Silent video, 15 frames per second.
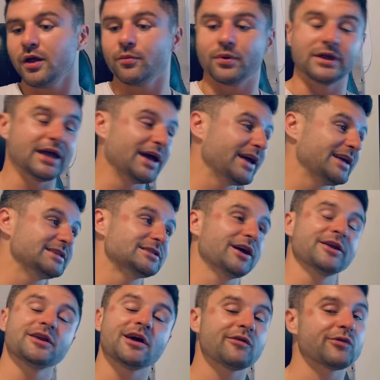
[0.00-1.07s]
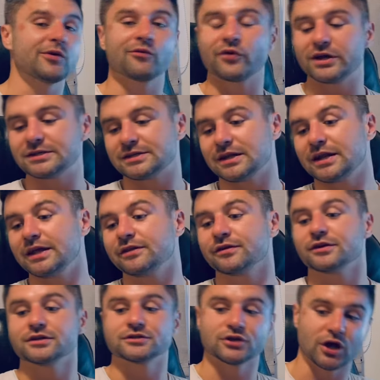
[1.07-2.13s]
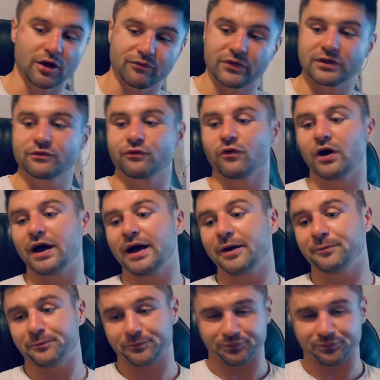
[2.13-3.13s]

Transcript: But yeah, he's done nothing recently to deserve this fight.